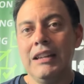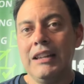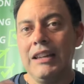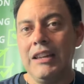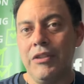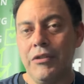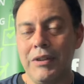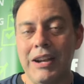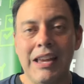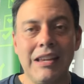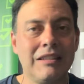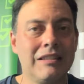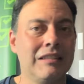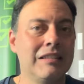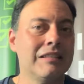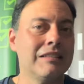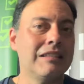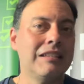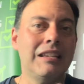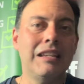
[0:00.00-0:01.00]
either
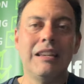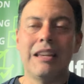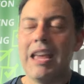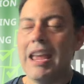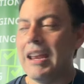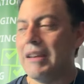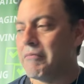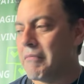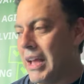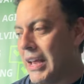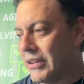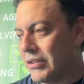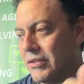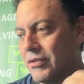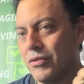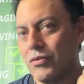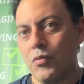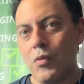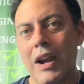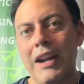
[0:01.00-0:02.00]
ACSD, Cane
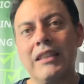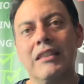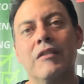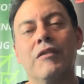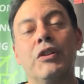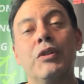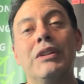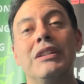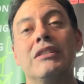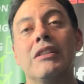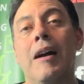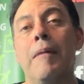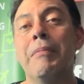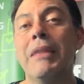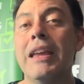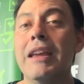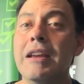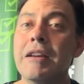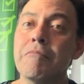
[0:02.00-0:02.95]
Masters, right at the very top.